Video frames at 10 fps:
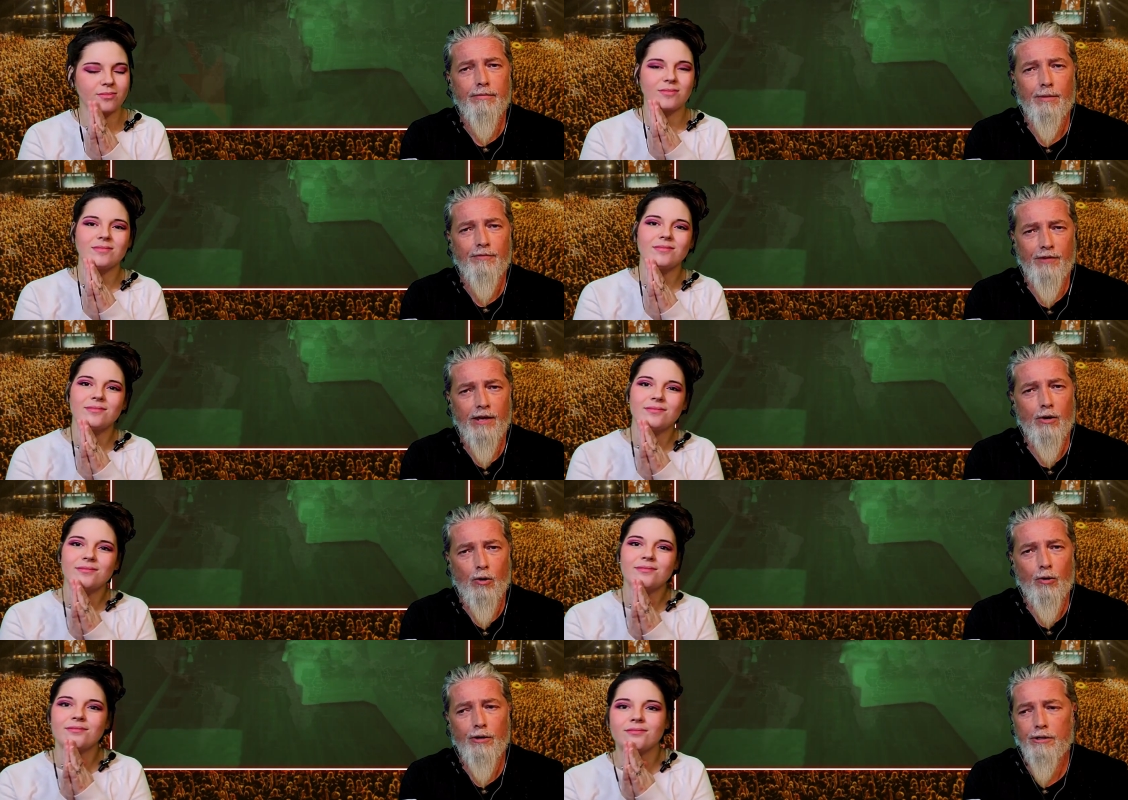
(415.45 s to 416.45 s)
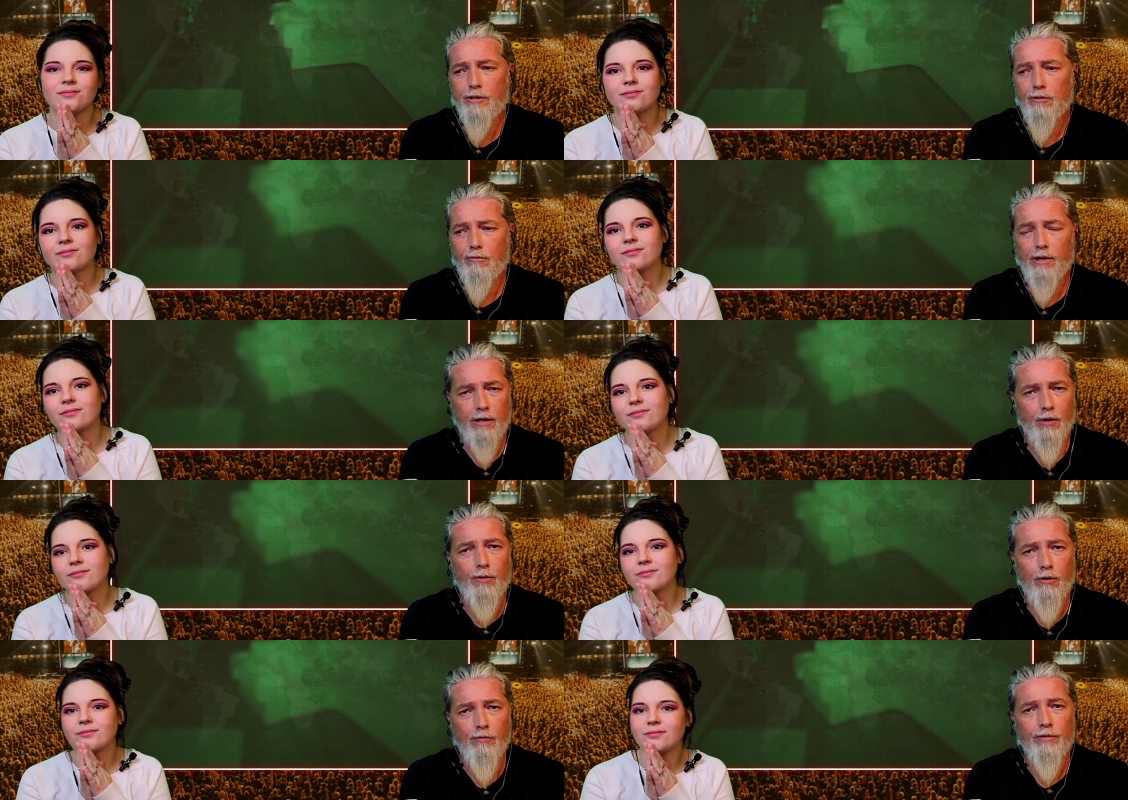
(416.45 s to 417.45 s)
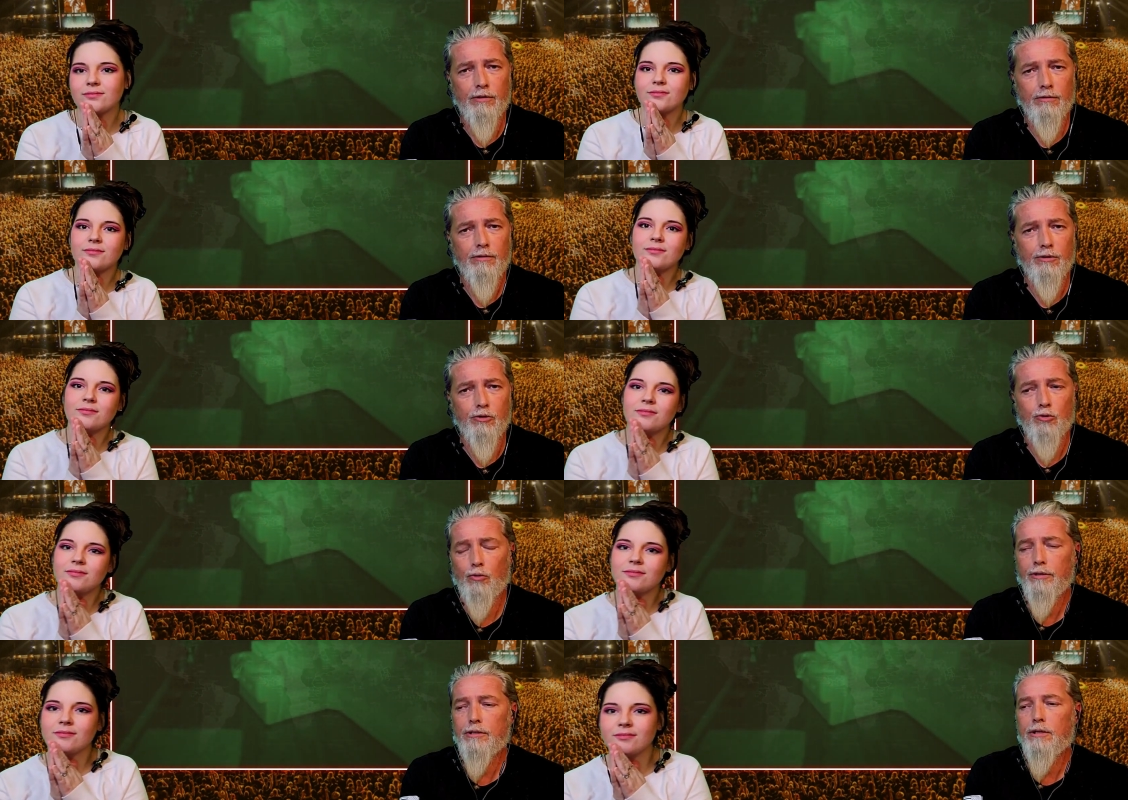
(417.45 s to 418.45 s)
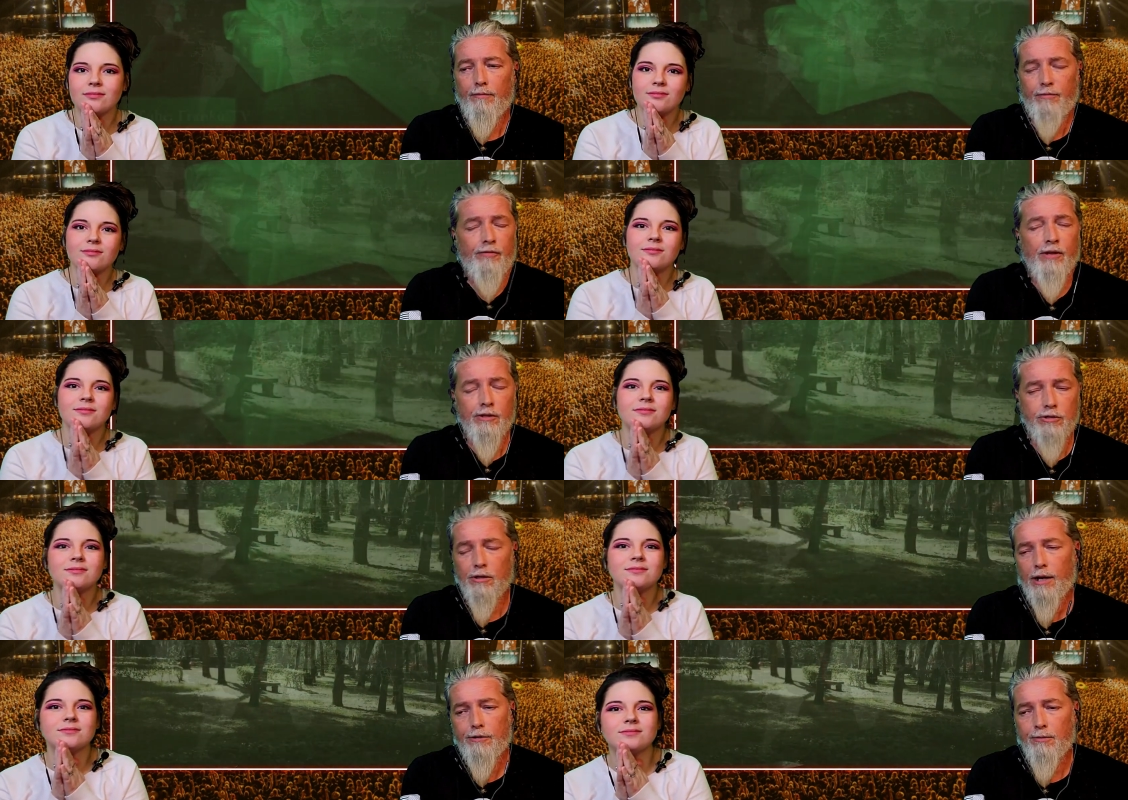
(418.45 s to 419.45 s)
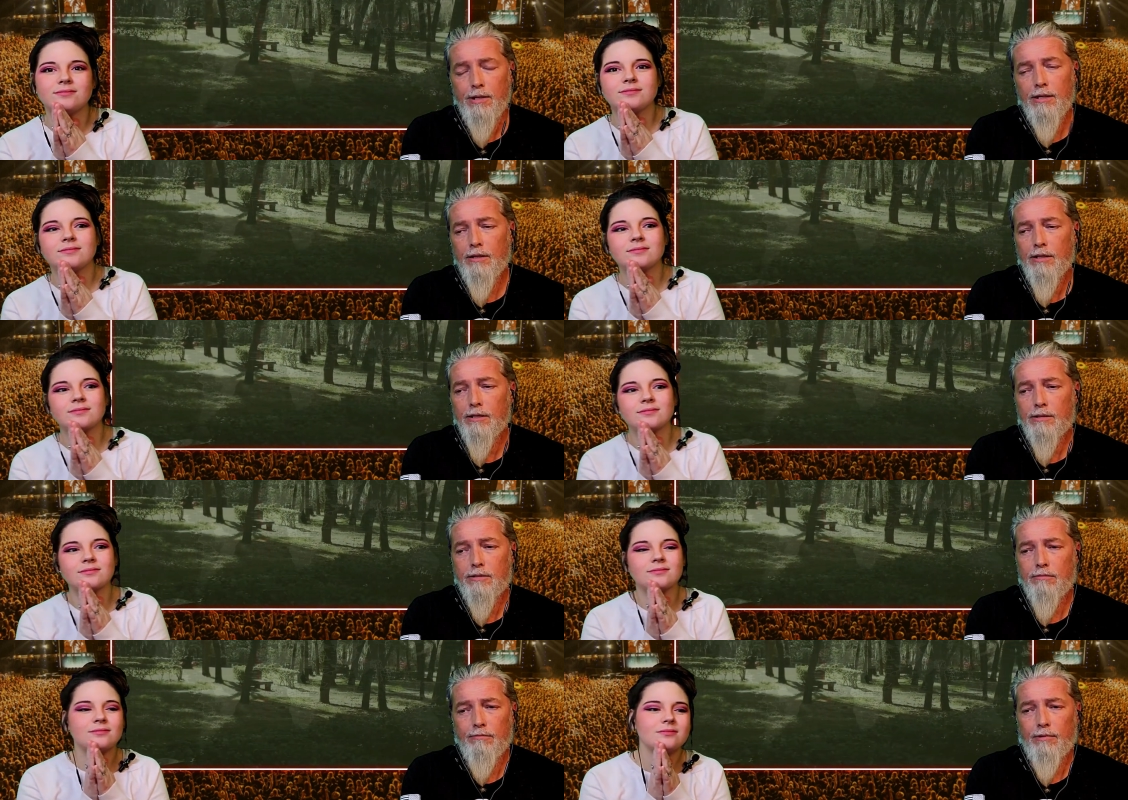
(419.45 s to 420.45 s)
Speaker 1: I'm a fan of orange, so way to go, Nova good choice. The thing that stood out to me in this,